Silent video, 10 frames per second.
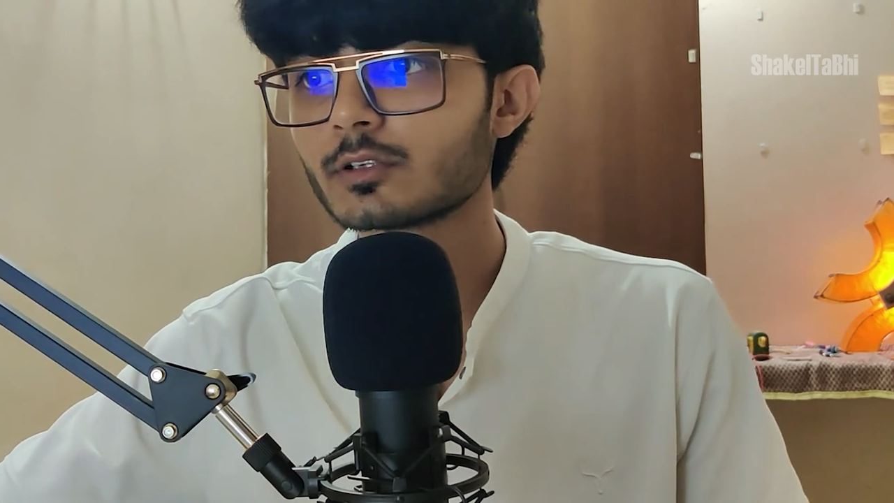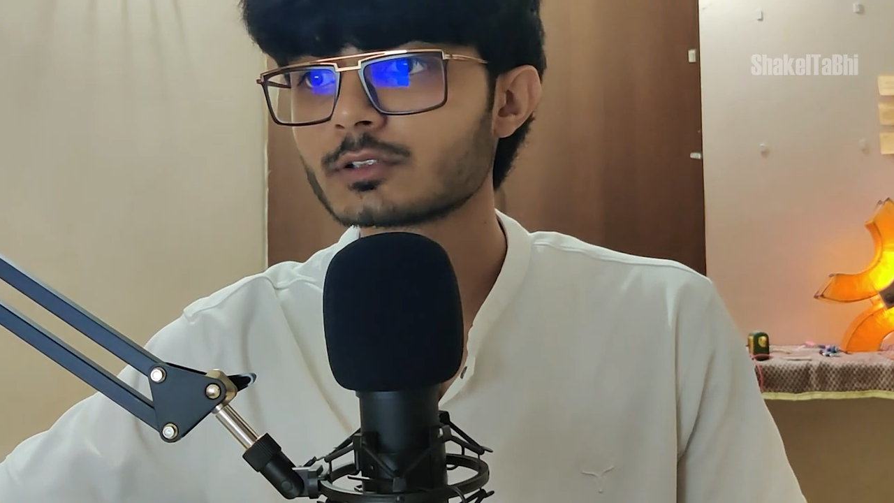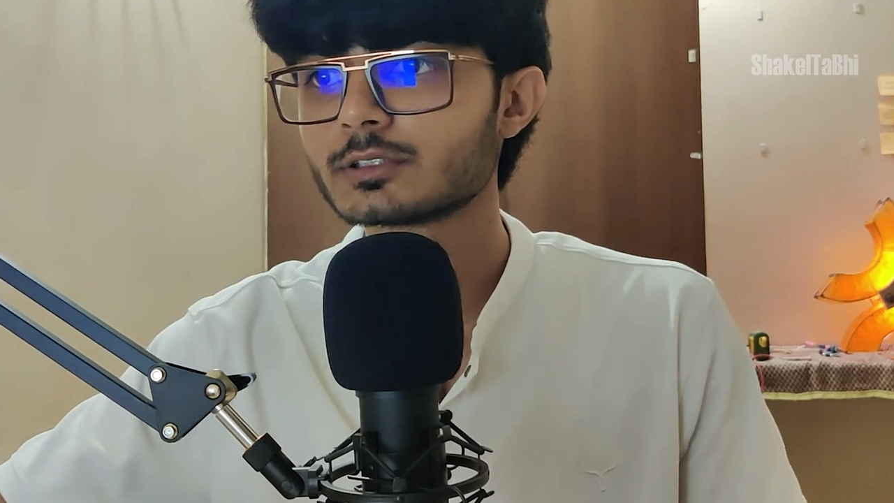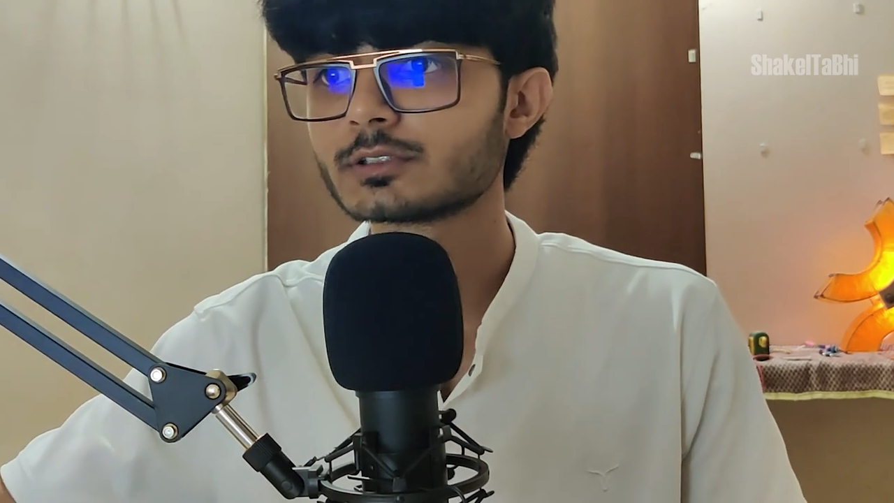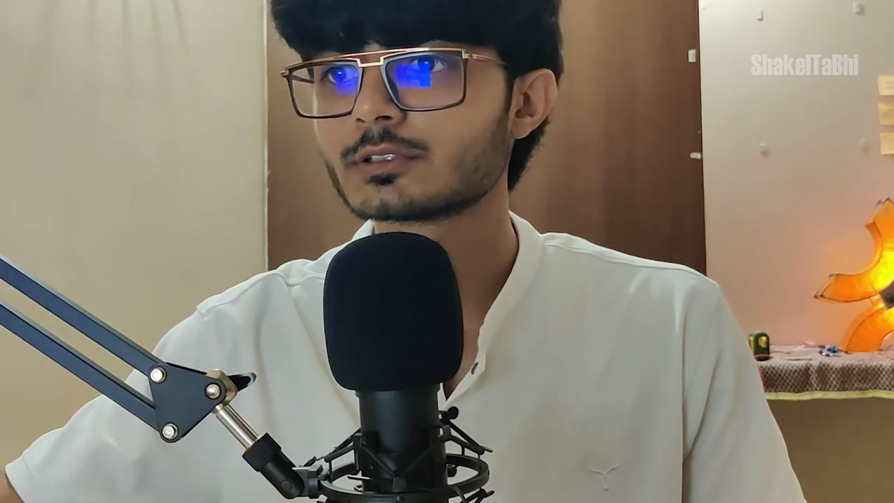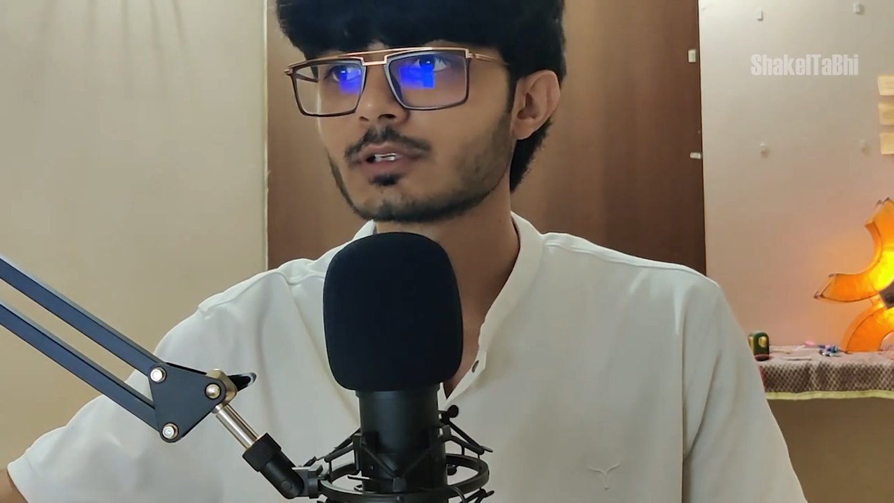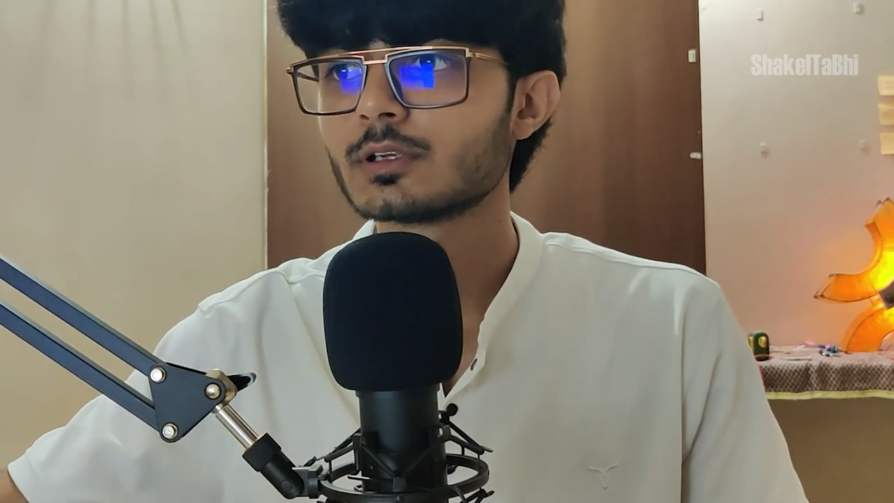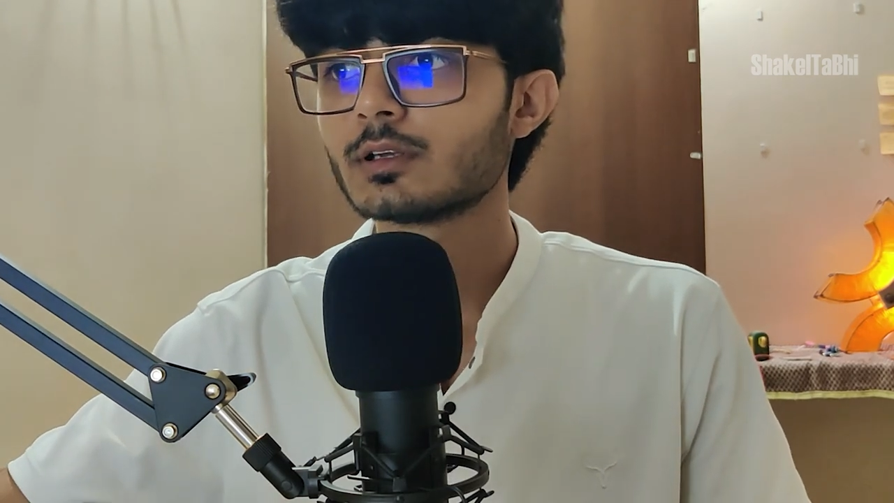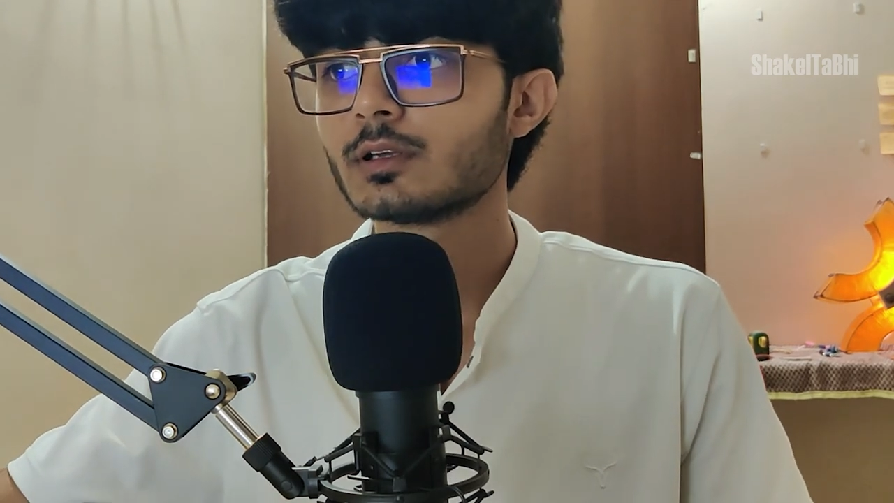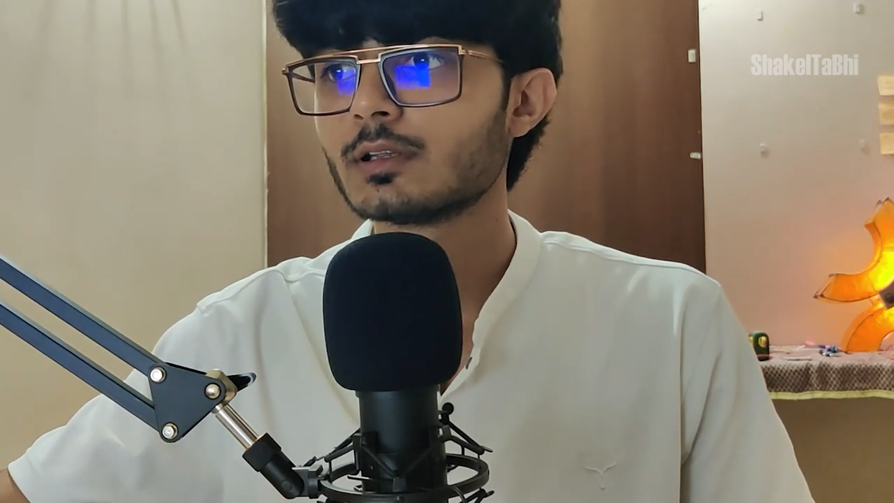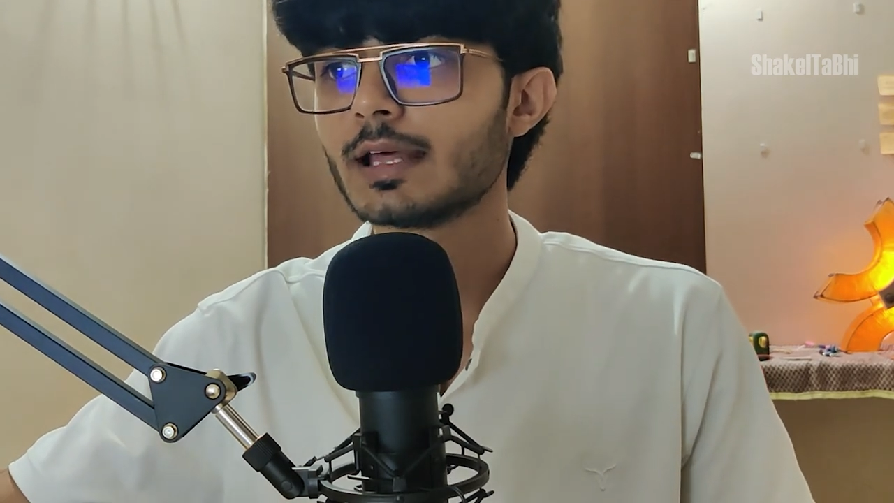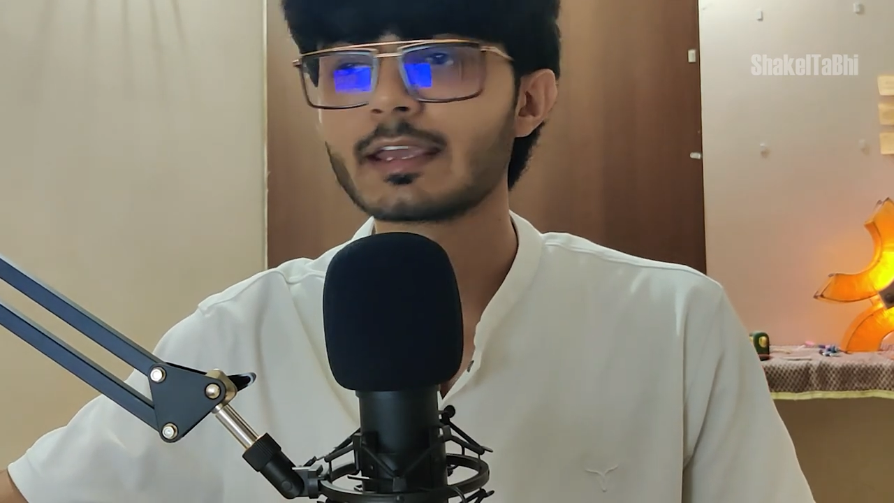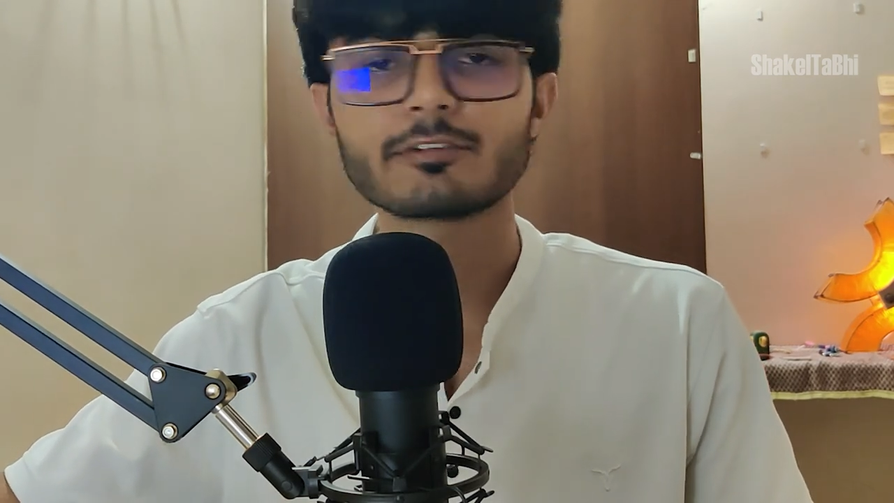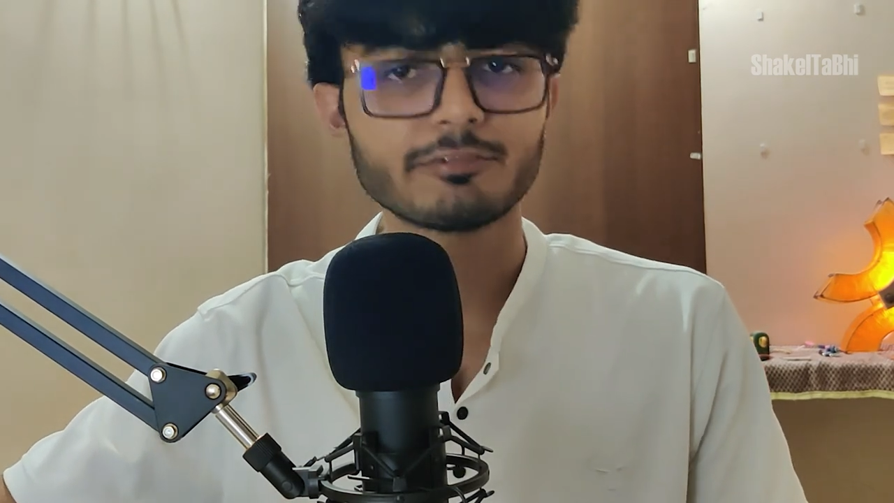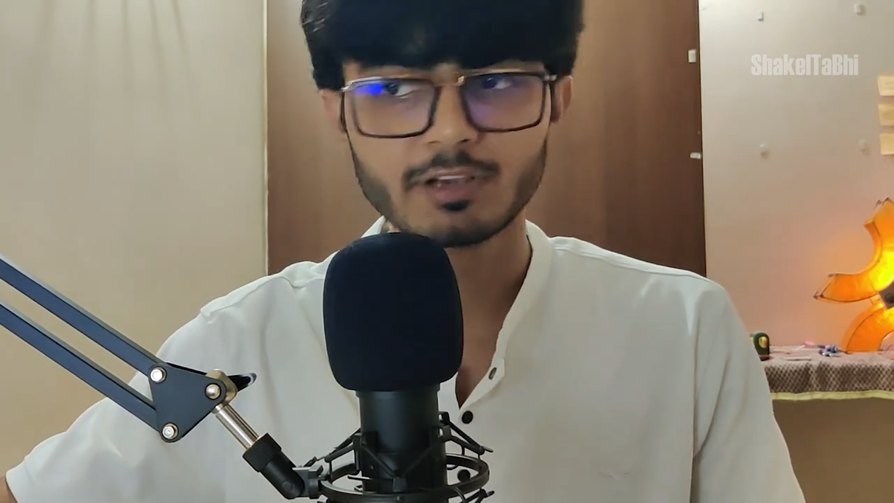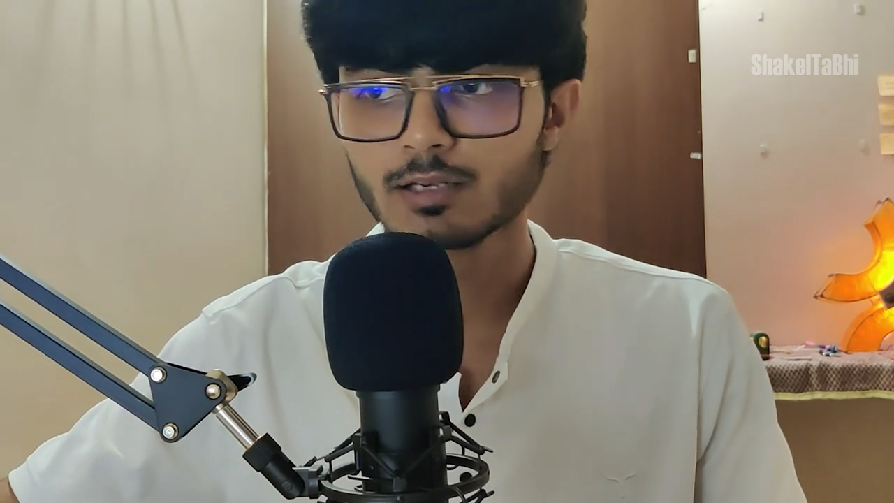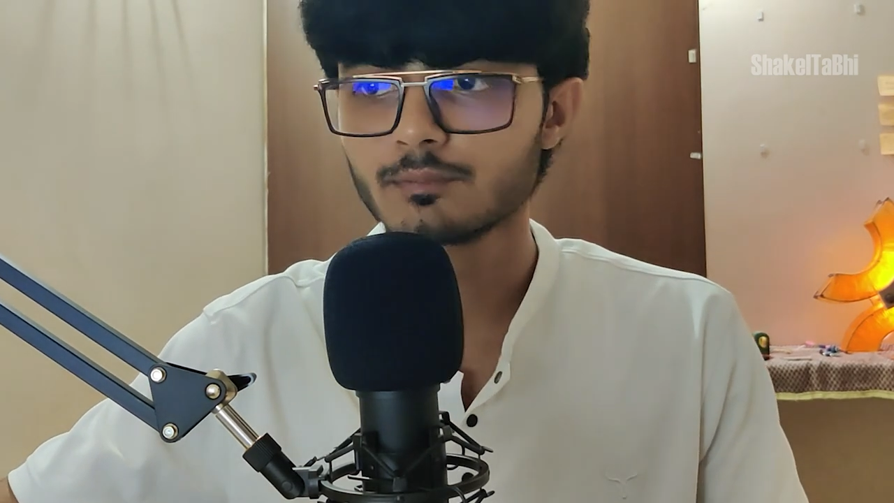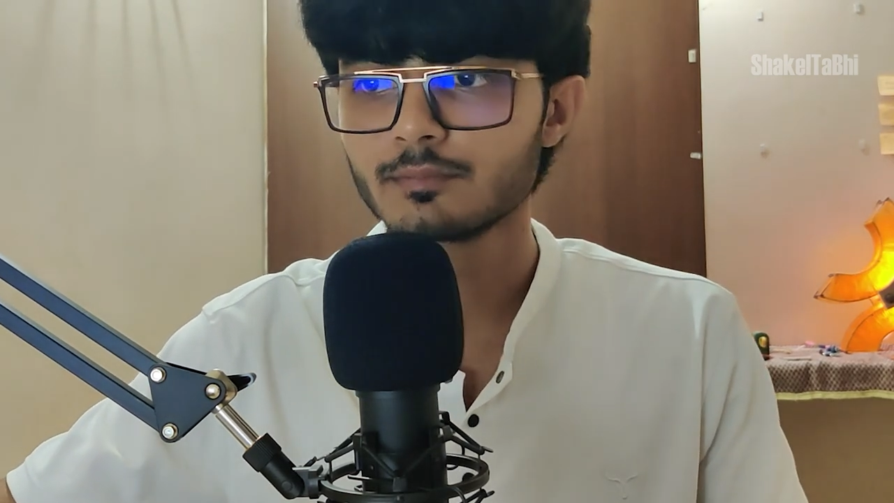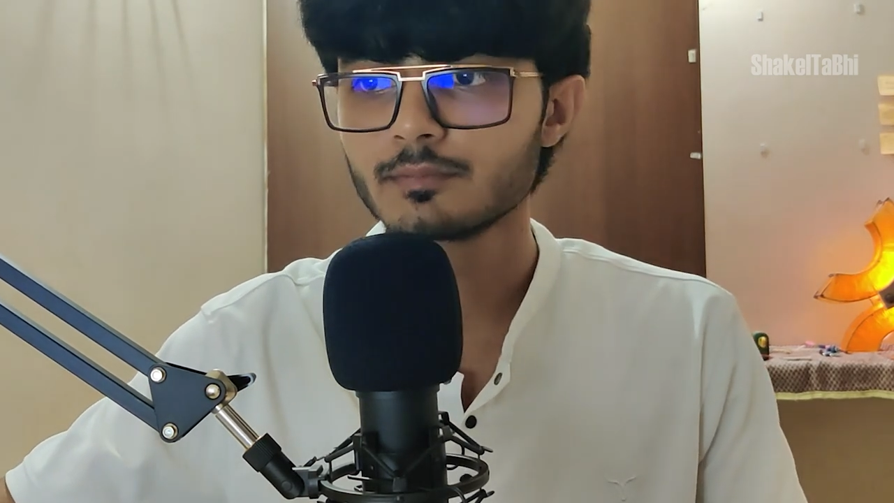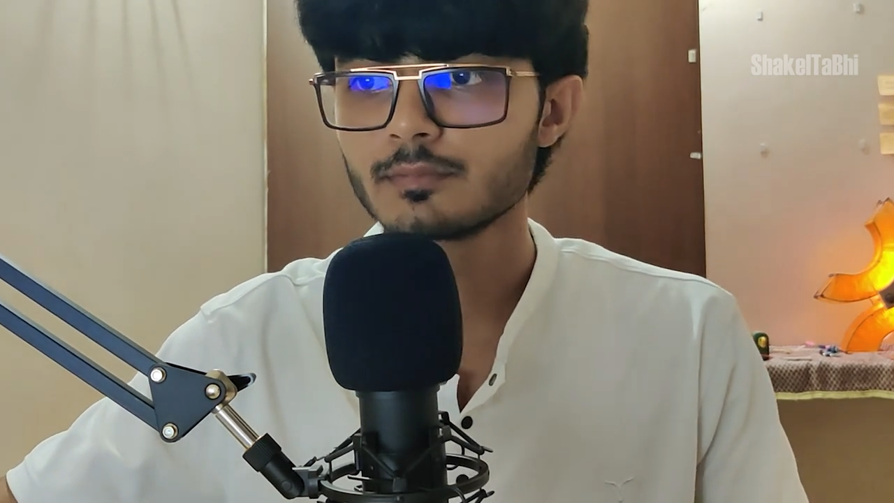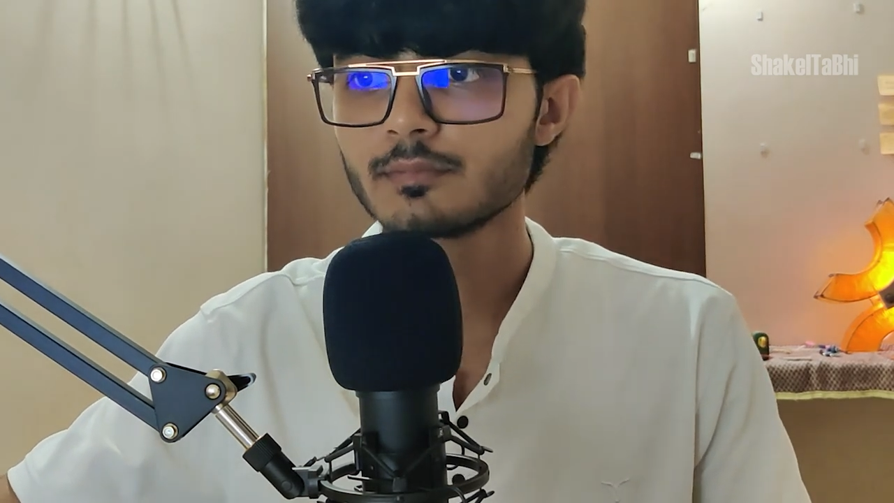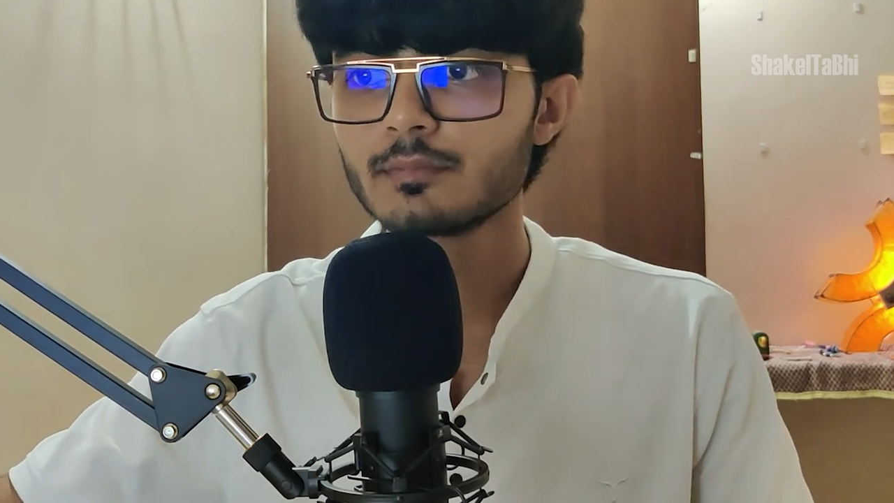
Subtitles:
courses like Film,